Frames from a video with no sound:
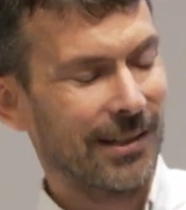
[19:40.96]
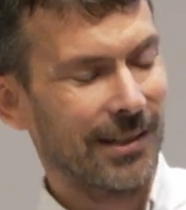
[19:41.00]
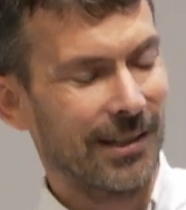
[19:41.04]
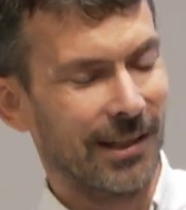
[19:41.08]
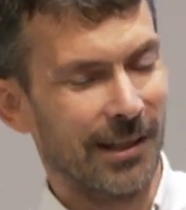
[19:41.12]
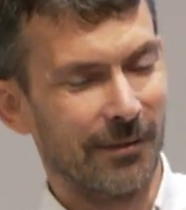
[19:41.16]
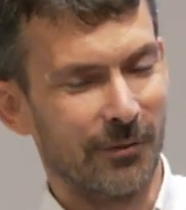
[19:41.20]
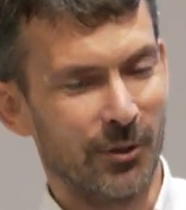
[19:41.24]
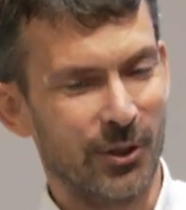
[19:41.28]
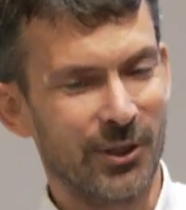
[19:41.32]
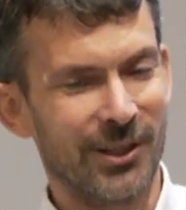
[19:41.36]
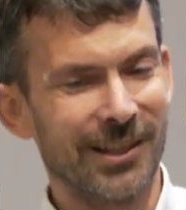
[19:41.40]

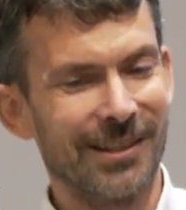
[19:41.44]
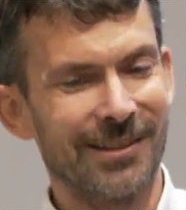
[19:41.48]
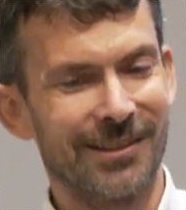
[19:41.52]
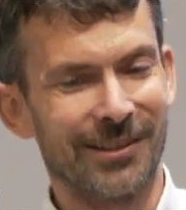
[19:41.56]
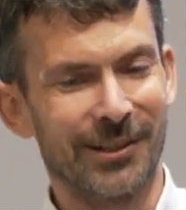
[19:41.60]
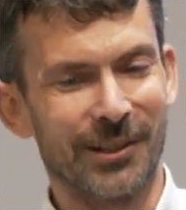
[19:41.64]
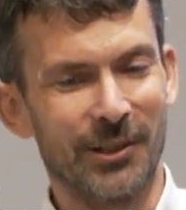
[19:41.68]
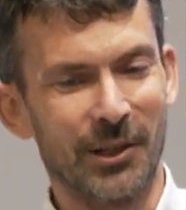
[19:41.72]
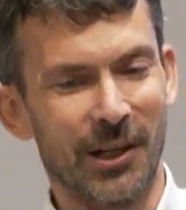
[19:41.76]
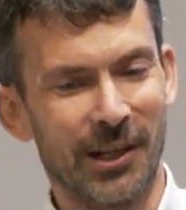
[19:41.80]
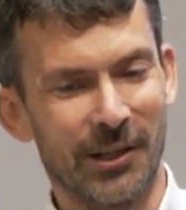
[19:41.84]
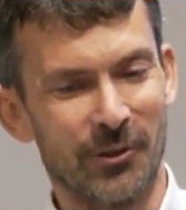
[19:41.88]
ever since
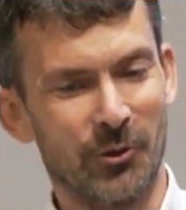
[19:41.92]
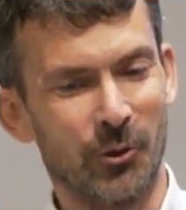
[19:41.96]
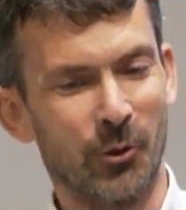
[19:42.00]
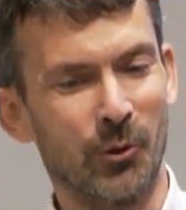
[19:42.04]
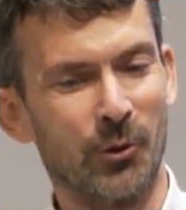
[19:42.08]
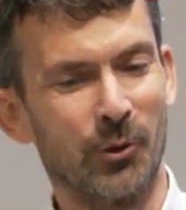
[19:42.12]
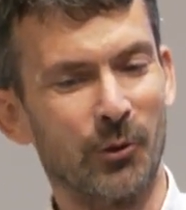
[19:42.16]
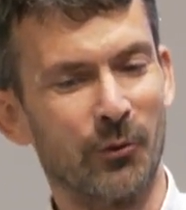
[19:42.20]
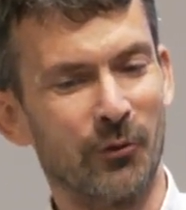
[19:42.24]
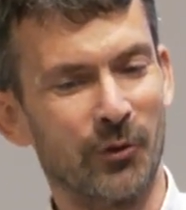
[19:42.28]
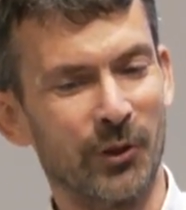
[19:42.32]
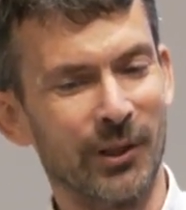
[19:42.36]
I
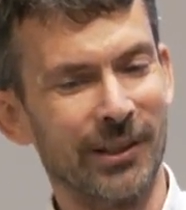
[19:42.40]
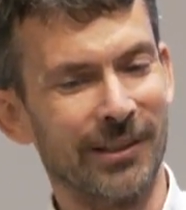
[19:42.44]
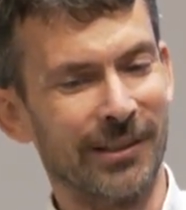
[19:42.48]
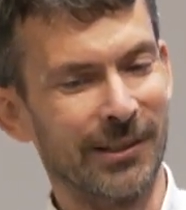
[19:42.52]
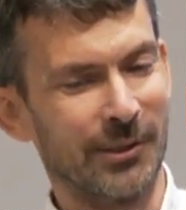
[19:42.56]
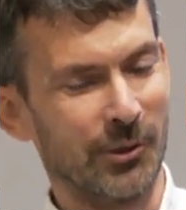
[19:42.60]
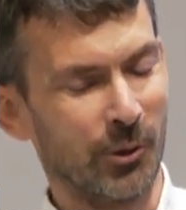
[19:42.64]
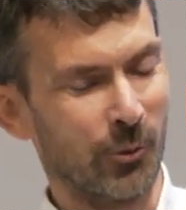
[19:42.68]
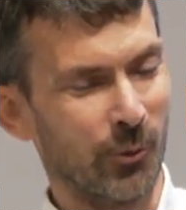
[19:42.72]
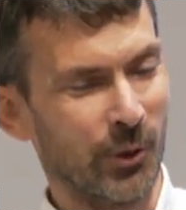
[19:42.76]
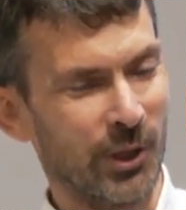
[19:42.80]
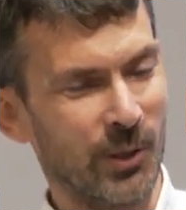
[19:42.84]
joined the field,
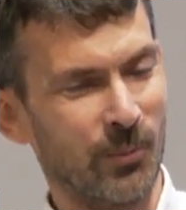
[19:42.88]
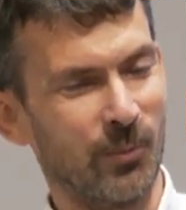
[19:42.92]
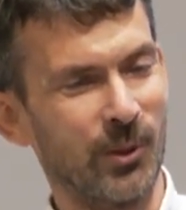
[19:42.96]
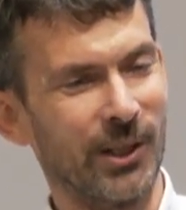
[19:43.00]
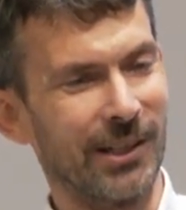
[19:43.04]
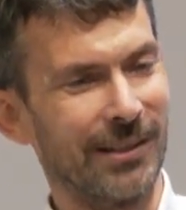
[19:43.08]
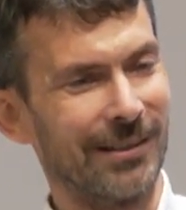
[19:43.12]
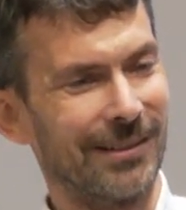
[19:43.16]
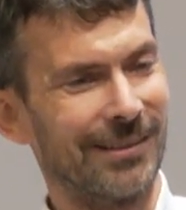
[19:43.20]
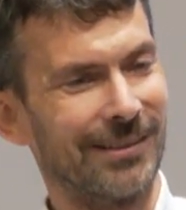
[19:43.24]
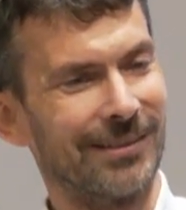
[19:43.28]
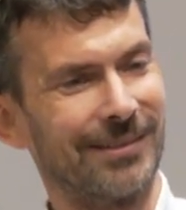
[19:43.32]
it's always
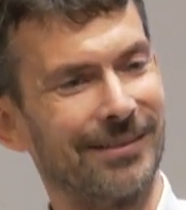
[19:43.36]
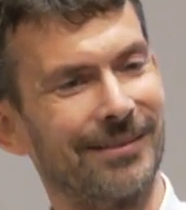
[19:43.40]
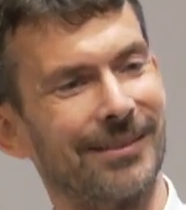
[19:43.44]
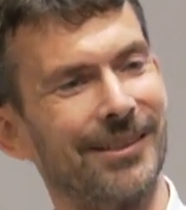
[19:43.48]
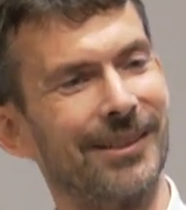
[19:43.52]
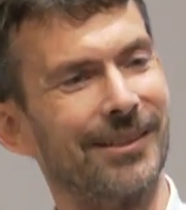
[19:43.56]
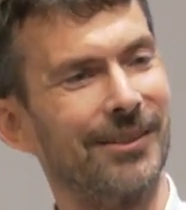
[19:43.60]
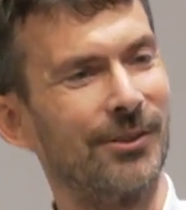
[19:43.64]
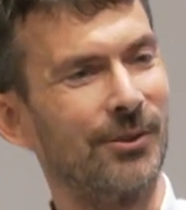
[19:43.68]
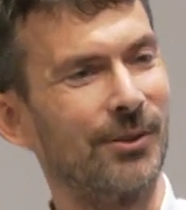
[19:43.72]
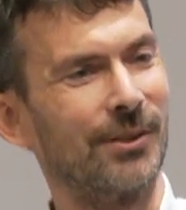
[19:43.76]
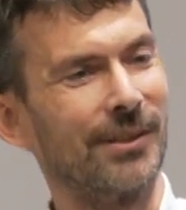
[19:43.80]
been
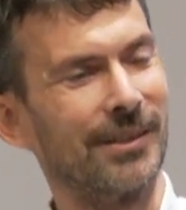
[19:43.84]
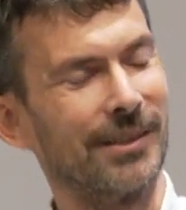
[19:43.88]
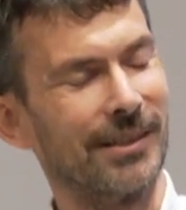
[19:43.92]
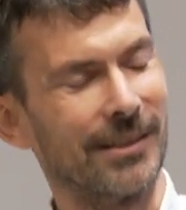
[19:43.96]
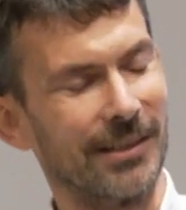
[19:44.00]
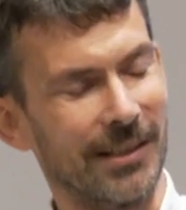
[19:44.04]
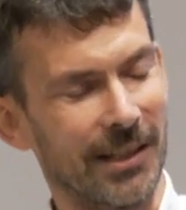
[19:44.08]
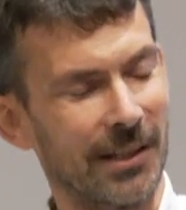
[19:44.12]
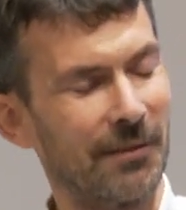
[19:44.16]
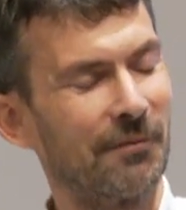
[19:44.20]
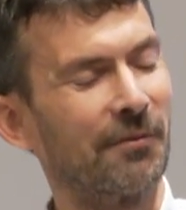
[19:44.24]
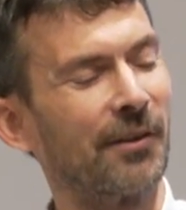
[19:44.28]
you know
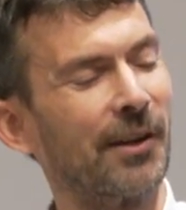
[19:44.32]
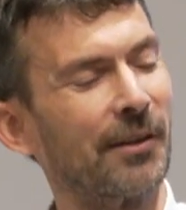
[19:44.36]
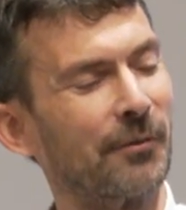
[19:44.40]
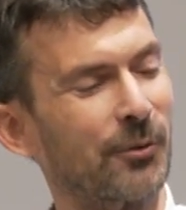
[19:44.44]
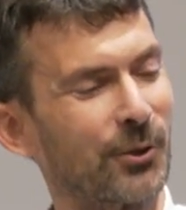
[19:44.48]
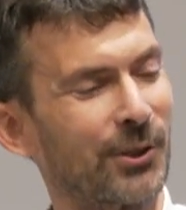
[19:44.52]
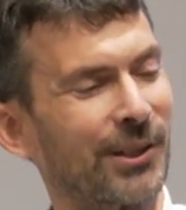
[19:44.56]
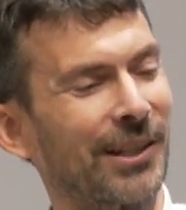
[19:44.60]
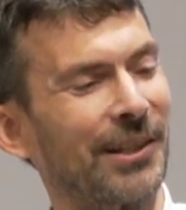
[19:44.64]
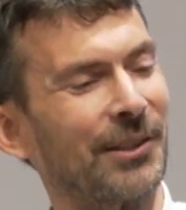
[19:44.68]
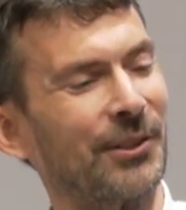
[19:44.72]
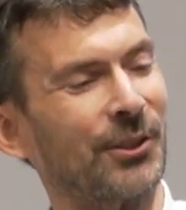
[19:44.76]
in five
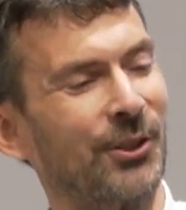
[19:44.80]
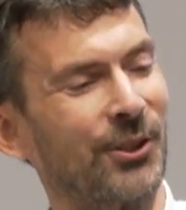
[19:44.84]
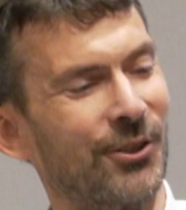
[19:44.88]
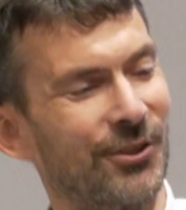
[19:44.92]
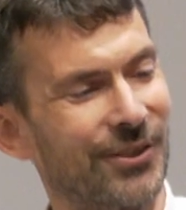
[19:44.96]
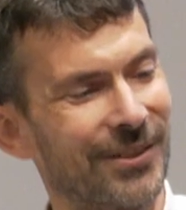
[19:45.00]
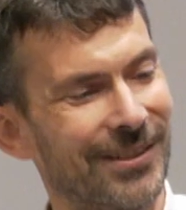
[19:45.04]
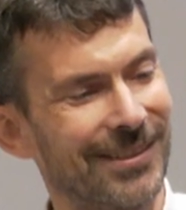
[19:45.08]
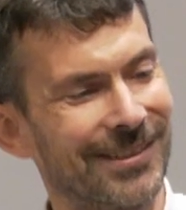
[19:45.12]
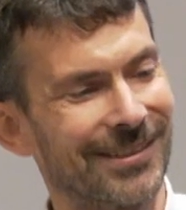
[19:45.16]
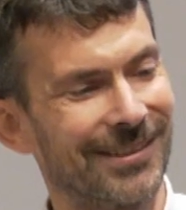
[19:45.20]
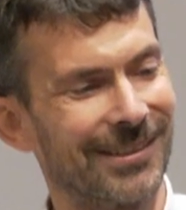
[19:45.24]
or ten
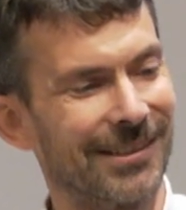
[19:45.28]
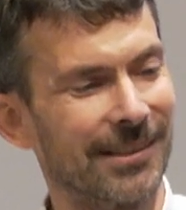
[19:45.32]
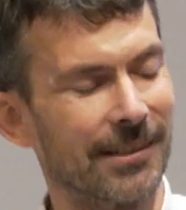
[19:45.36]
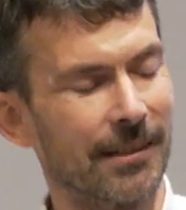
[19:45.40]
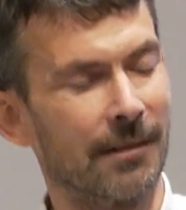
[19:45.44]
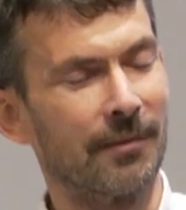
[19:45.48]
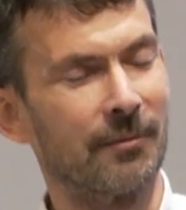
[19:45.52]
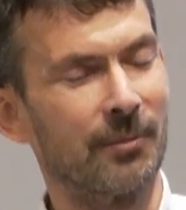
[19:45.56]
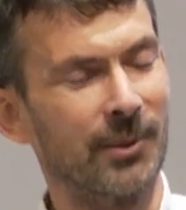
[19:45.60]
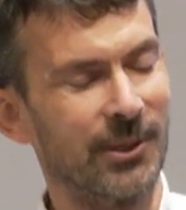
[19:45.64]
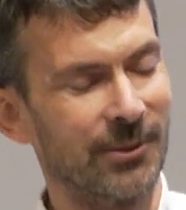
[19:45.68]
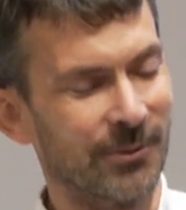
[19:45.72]
years, and
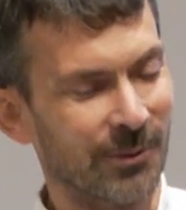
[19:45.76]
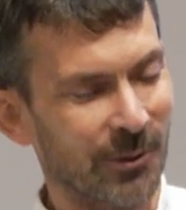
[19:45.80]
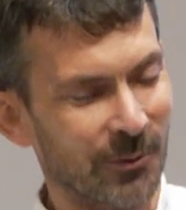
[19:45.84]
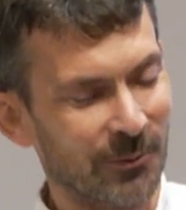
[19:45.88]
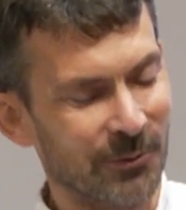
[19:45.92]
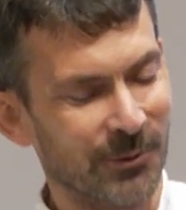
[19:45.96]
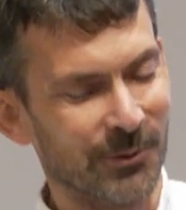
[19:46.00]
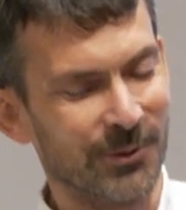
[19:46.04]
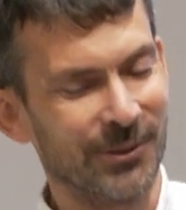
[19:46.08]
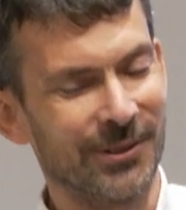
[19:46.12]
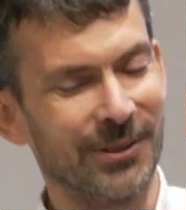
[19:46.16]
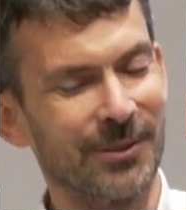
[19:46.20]
I've been around
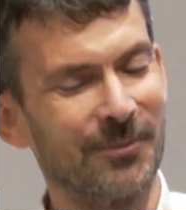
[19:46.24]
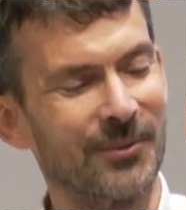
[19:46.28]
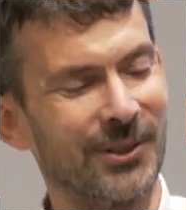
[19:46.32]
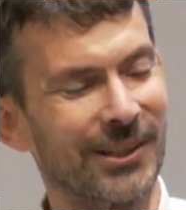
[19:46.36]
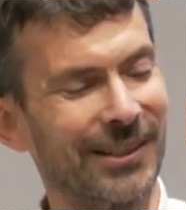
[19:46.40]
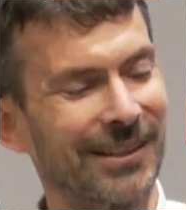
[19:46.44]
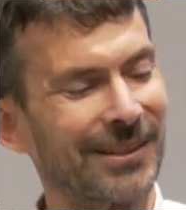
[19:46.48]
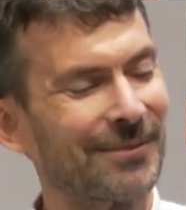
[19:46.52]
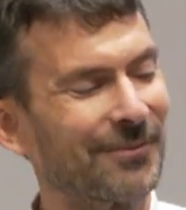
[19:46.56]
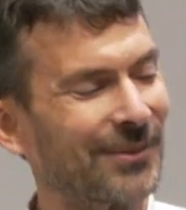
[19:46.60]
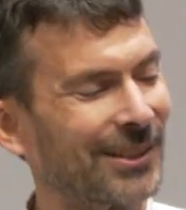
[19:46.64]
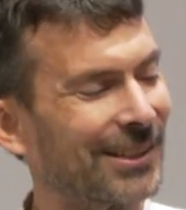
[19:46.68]
for some
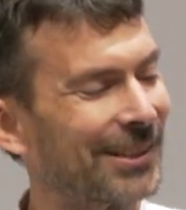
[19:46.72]
time.